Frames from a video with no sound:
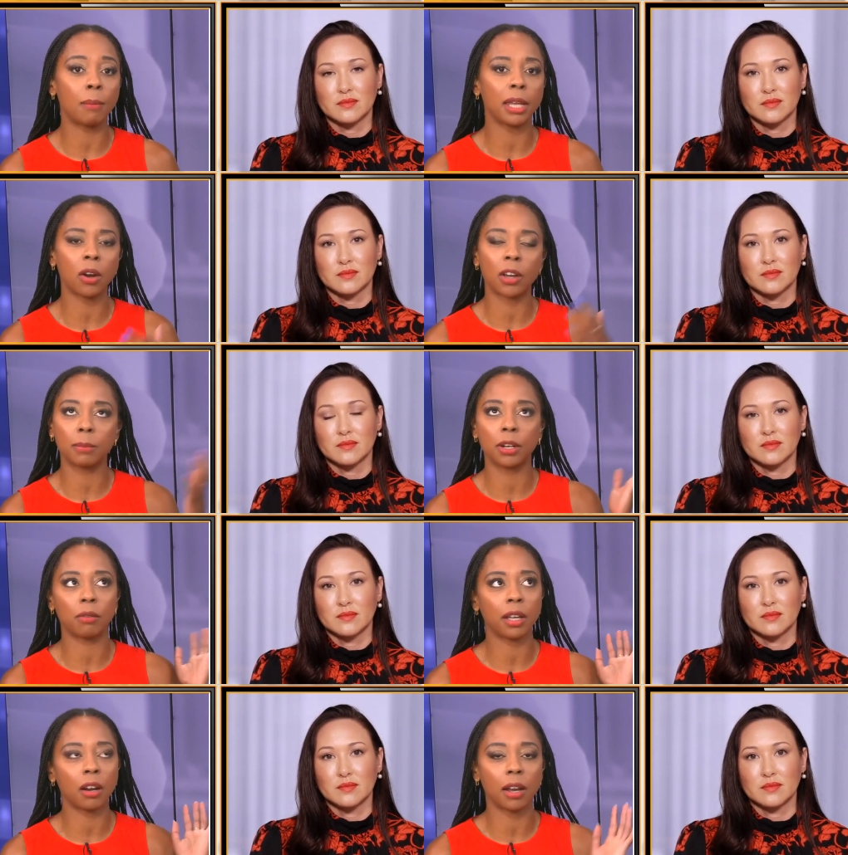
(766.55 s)
Speaker 1: I made an argument
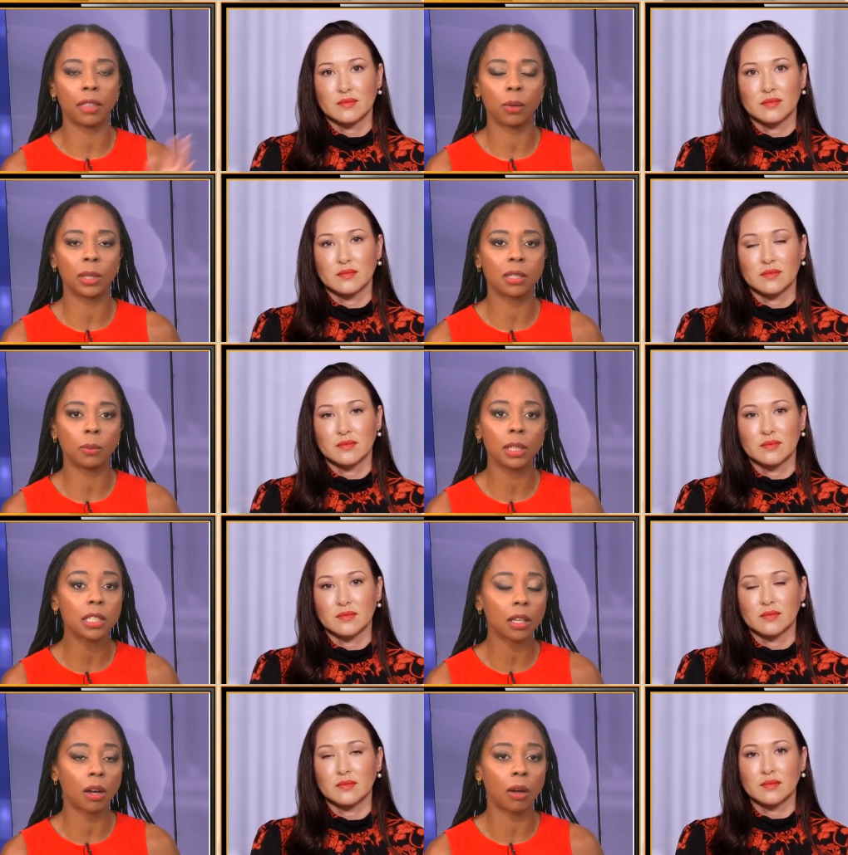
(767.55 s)
in Radar, I think, weeks and
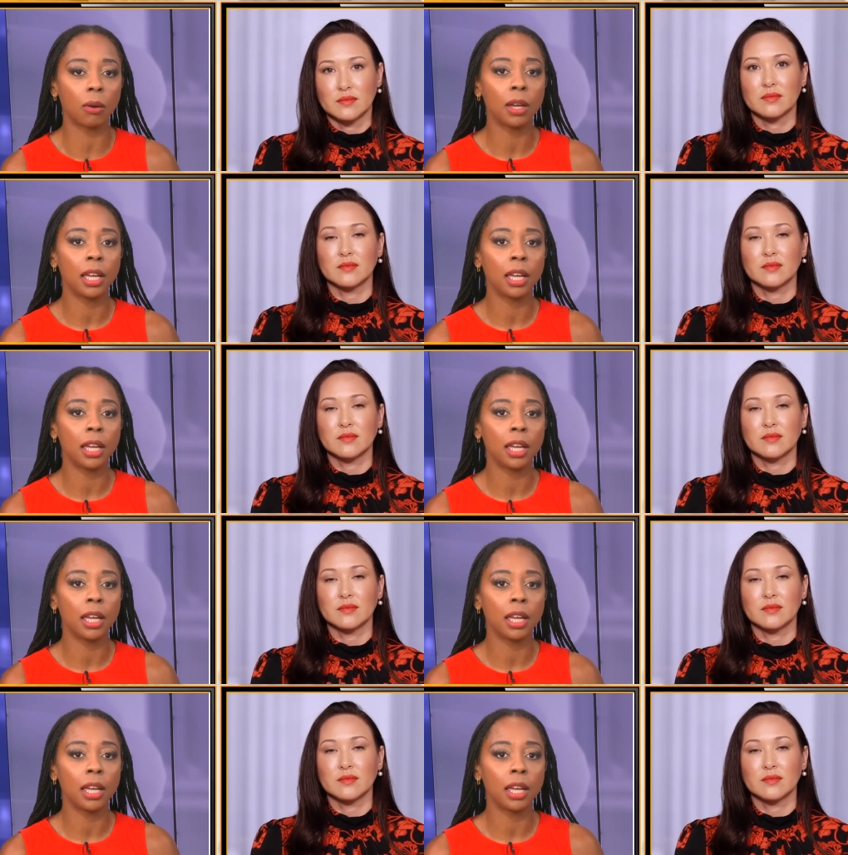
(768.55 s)
weeks ago